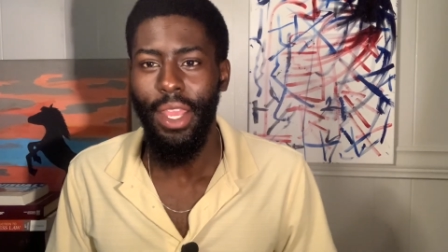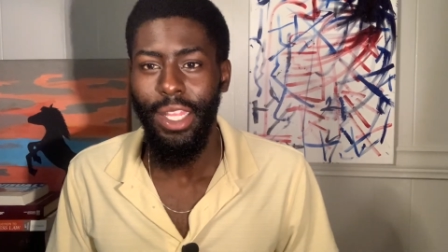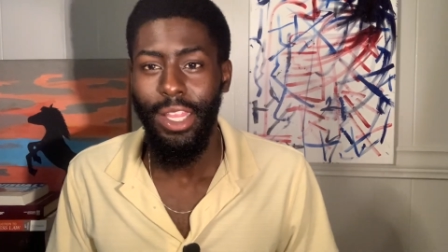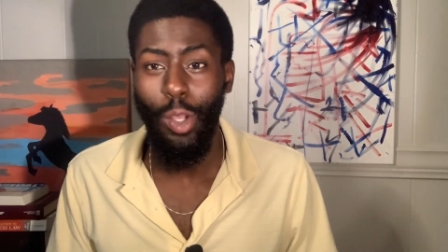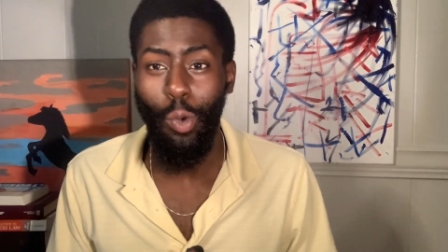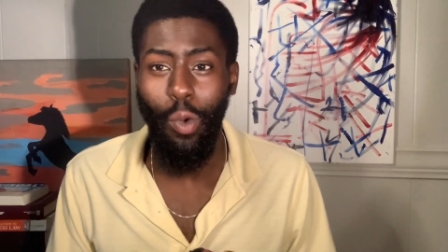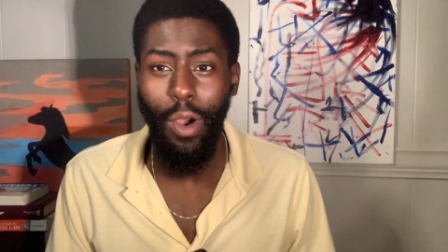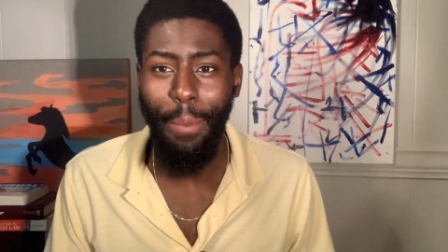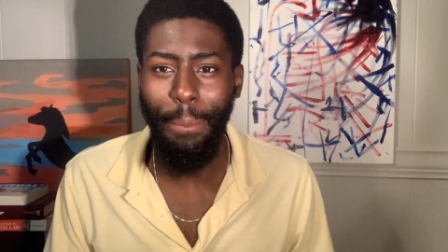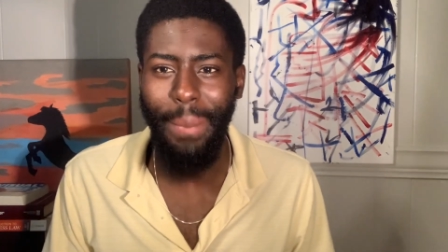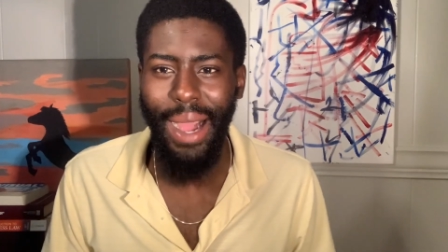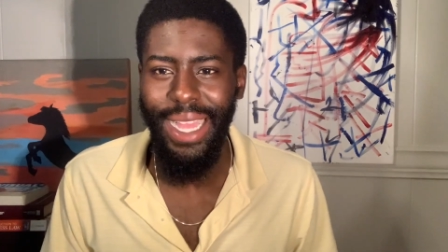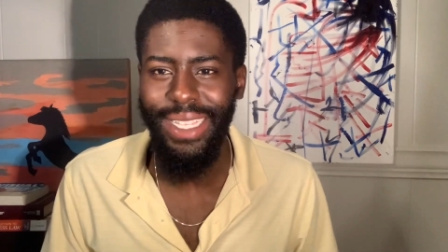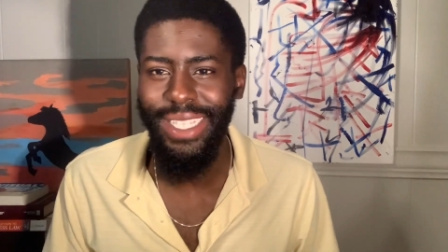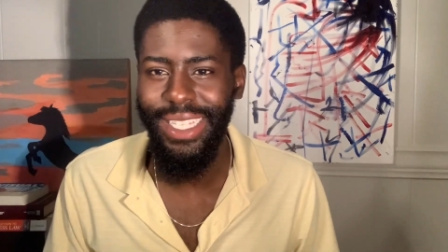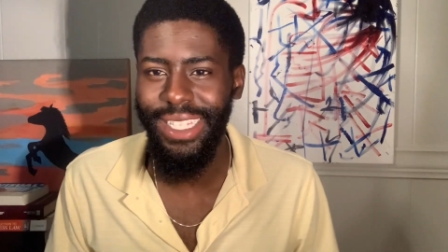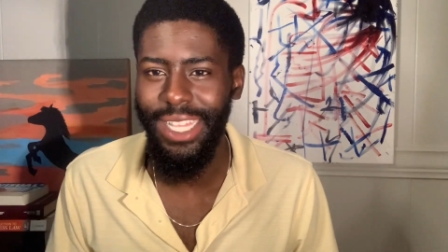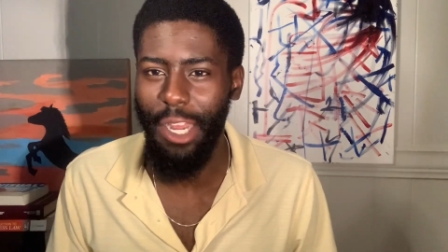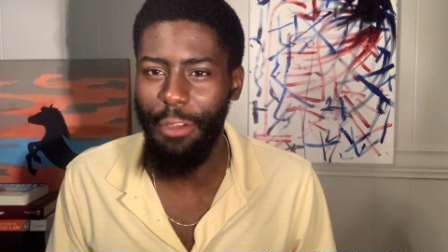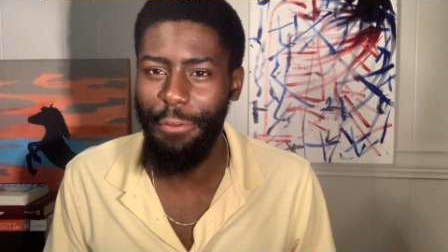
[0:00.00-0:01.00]
The one
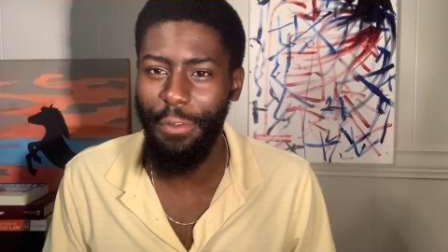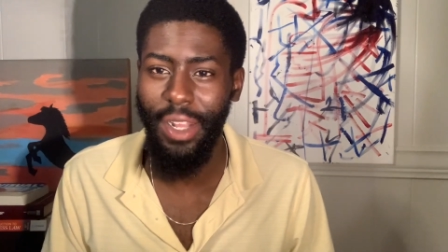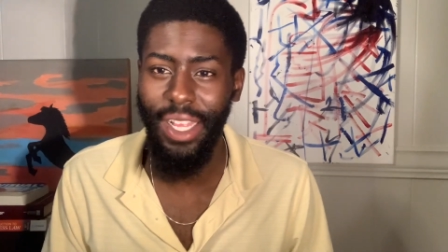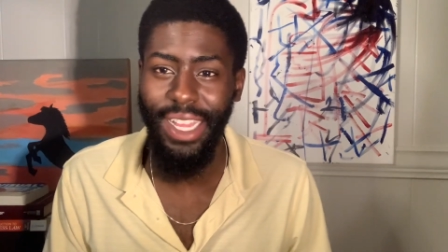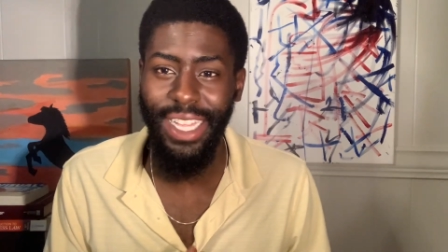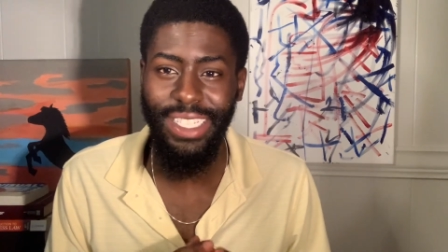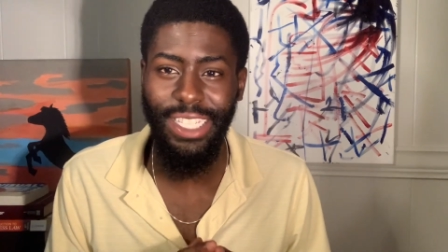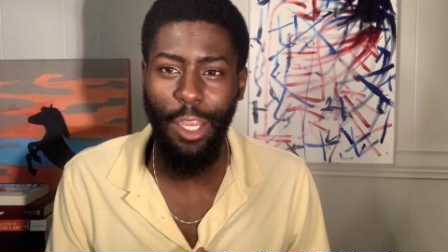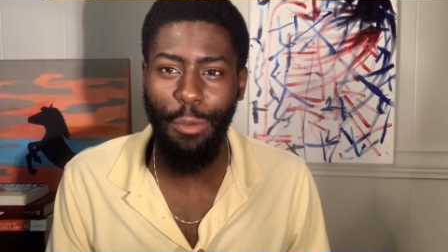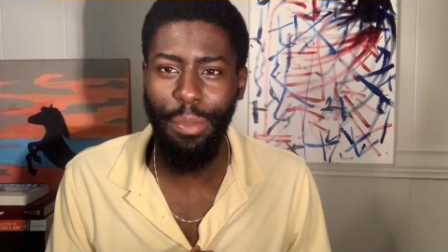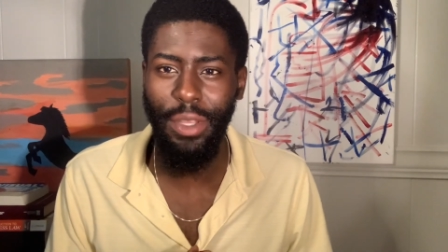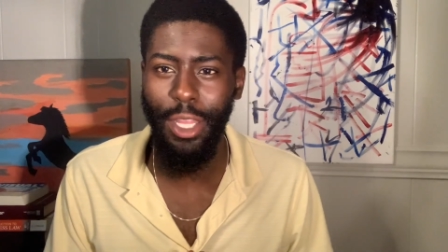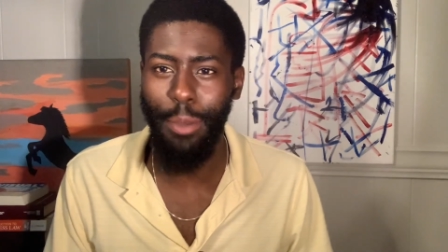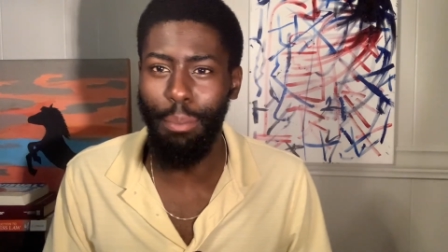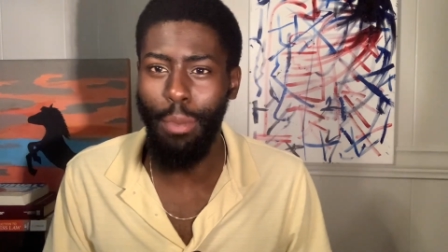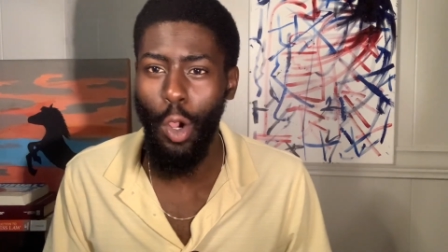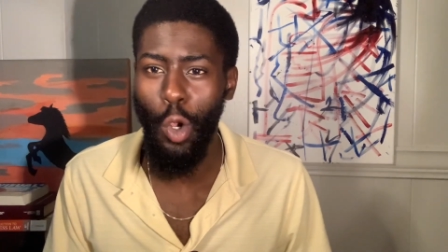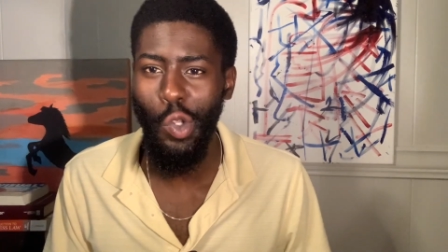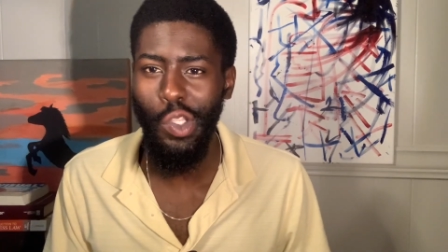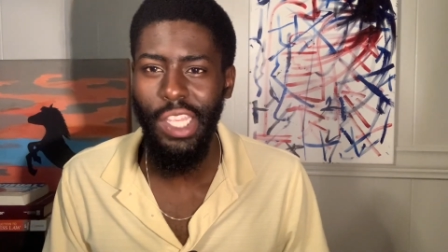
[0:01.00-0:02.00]
mindset that I feel like that's helping the
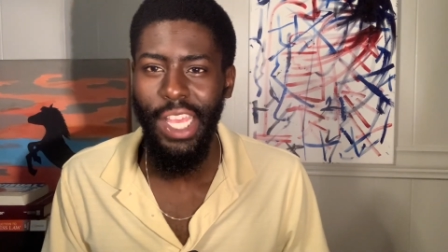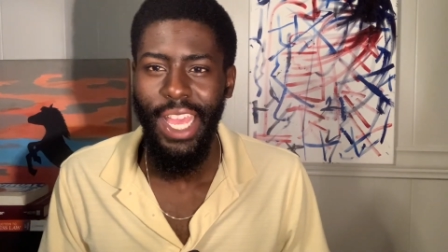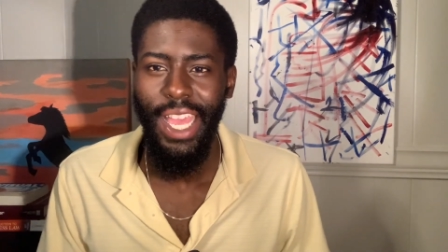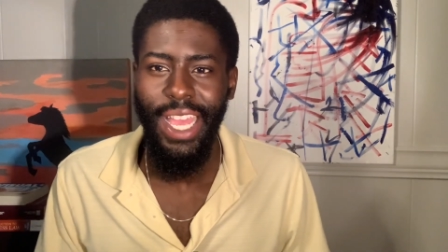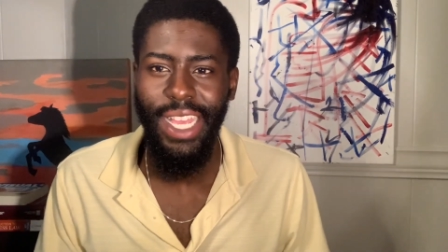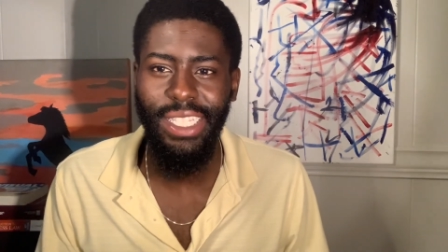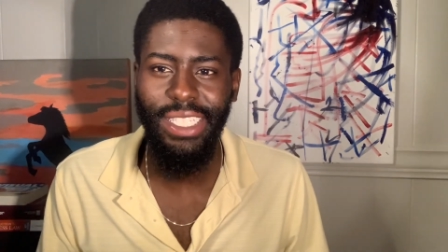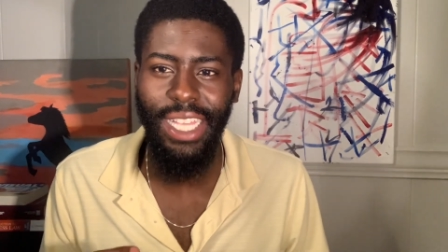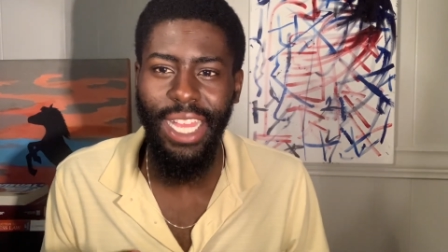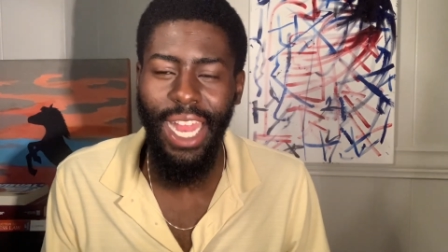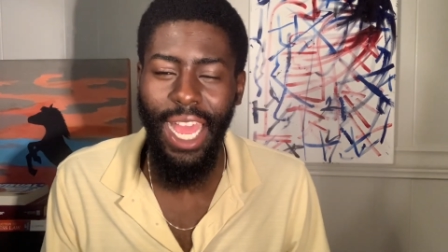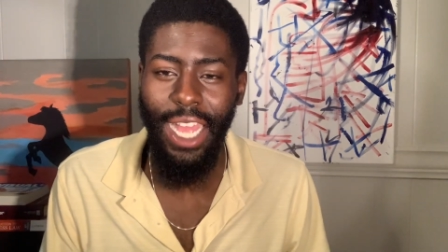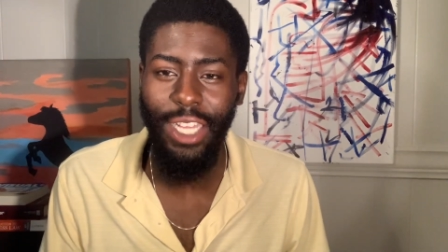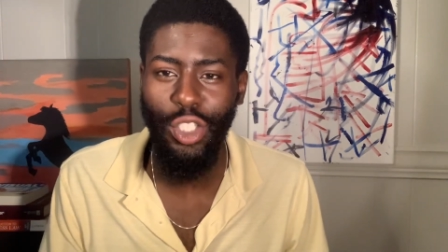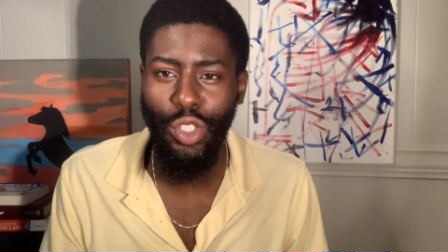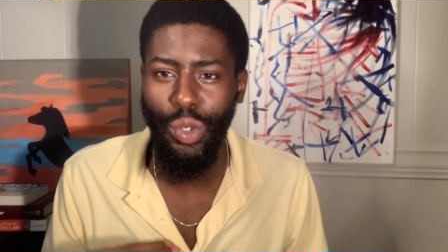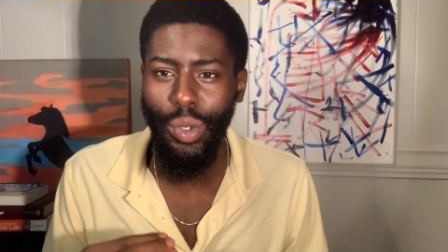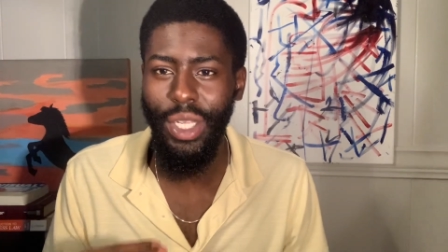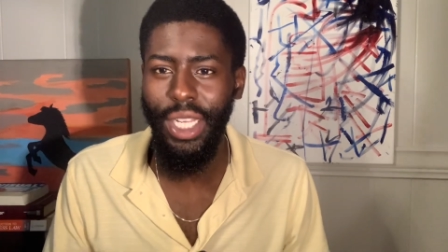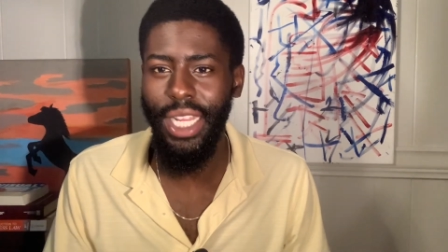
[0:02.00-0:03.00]
most is that I
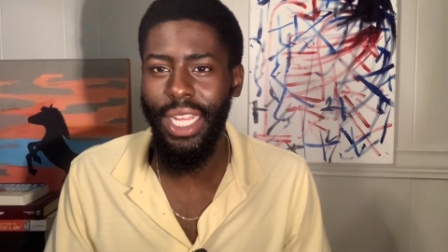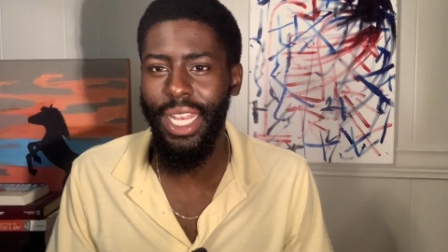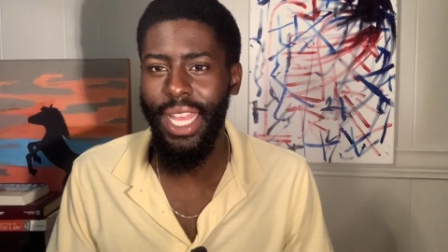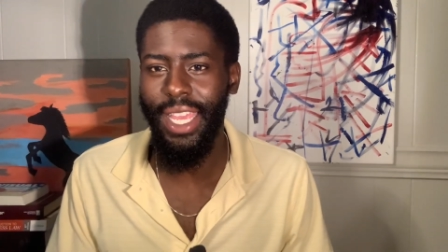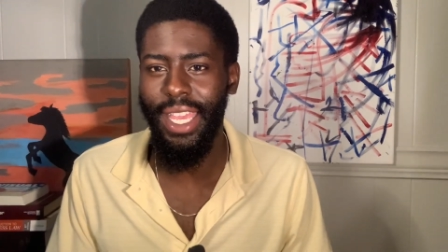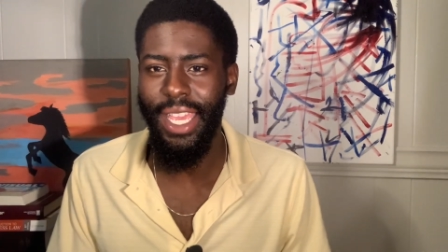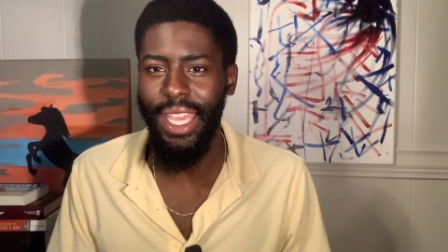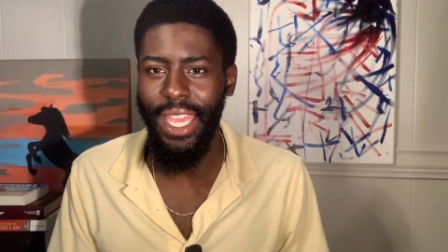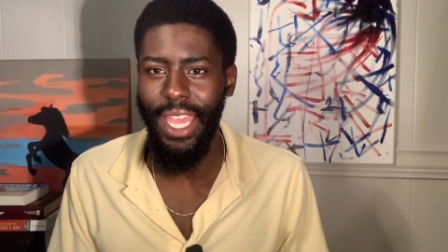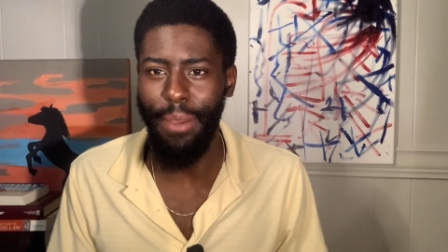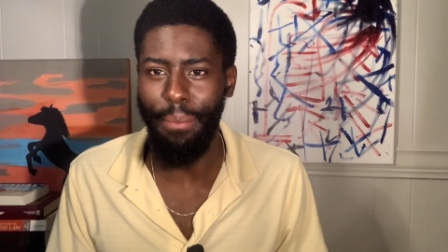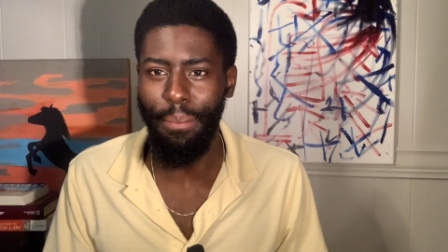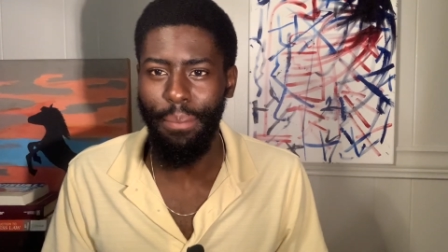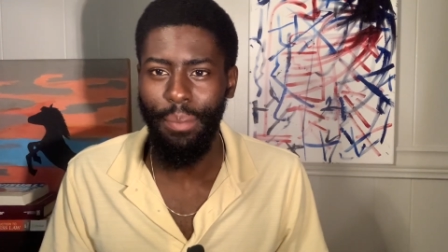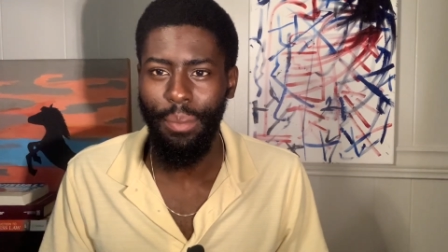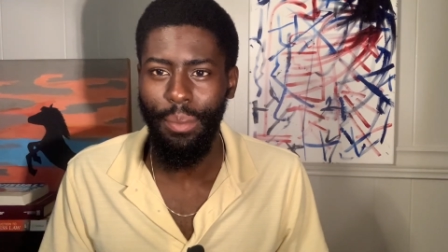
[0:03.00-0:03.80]
treat it like a game.